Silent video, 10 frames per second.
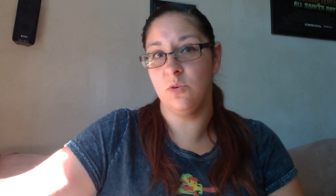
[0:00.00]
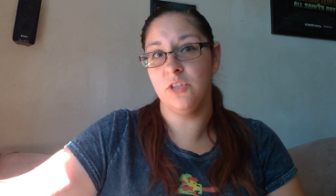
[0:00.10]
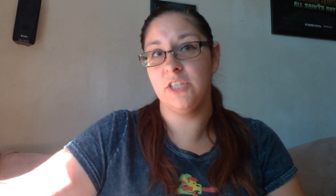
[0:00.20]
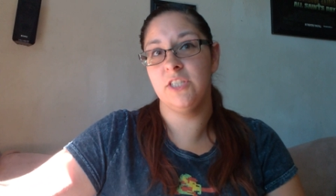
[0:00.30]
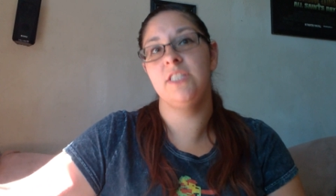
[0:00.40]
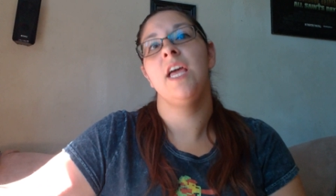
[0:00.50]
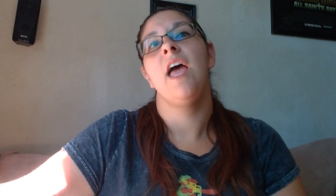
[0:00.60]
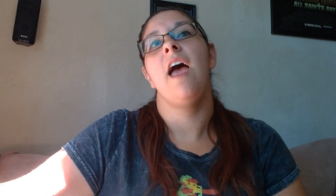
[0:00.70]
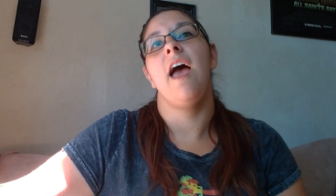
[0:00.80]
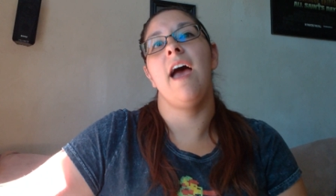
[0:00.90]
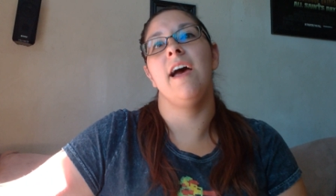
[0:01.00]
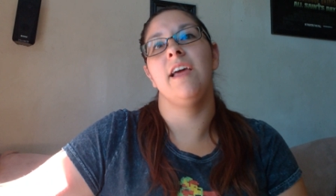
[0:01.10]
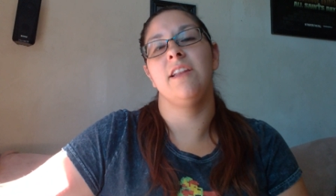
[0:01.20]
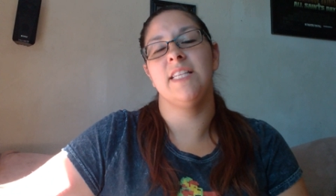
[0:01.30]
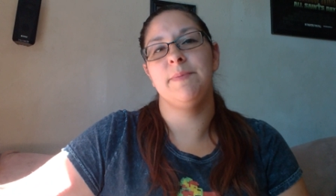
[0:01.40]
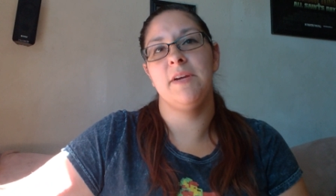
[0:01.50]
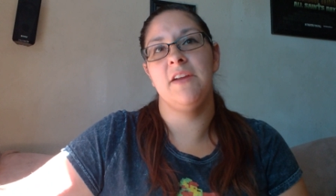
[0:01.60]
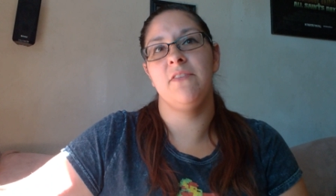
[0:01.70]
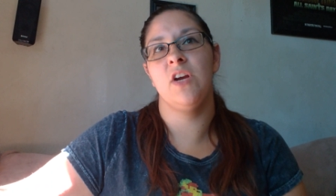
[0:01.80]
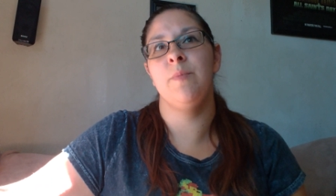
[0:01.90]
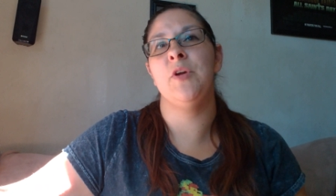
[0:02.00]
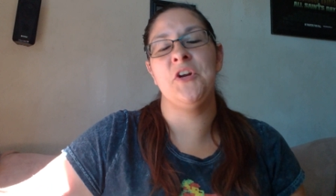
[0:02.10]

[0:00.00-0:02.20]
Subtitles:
holders at Knott's Berry Farm.